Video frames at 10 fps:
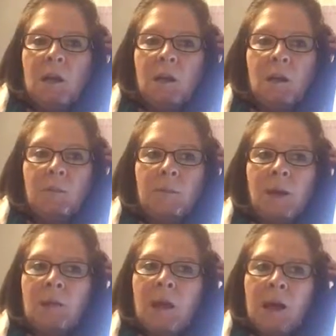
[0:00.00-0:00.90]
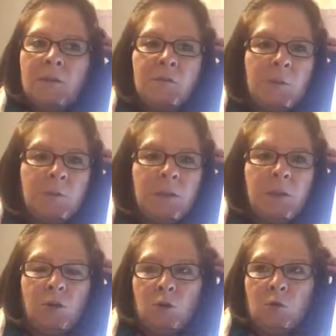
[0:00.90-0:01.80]
A lot of them
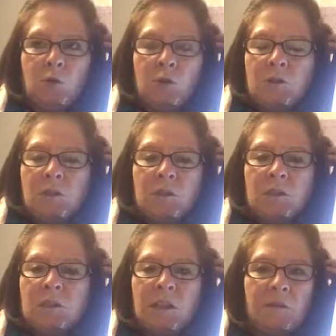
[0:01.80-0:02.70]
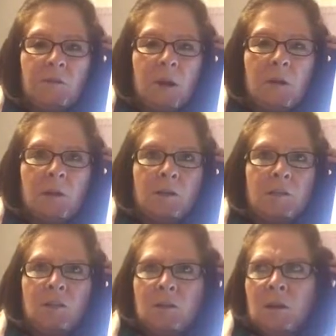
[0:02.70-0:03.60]
being new nurses. They've
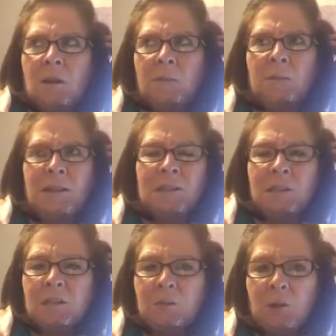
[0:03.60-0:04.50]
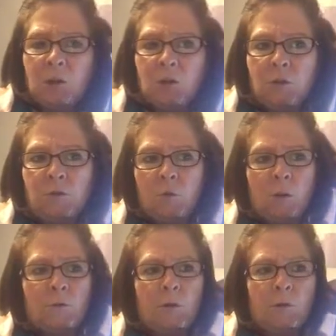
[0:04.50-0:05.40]
basically been on the
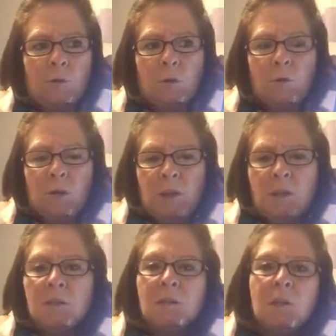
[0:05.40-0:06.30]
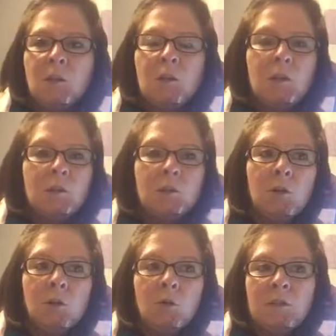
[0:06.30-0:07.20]
floor for 3 weeks.
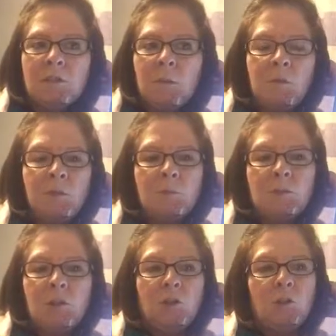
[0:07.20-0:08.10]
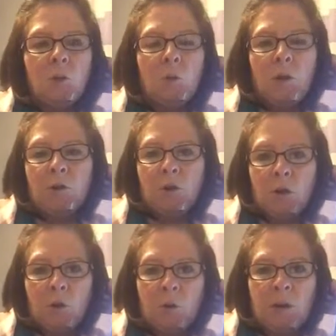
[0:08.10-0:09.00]
So some of them didn't know where to
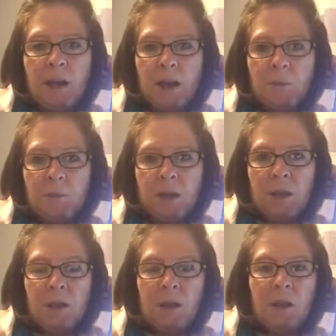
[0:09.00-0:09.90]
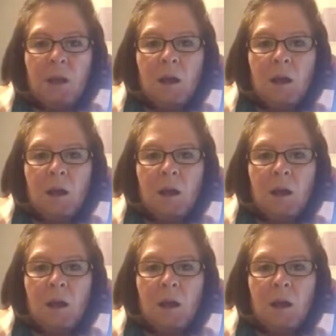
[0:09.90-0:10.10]
go in Epic.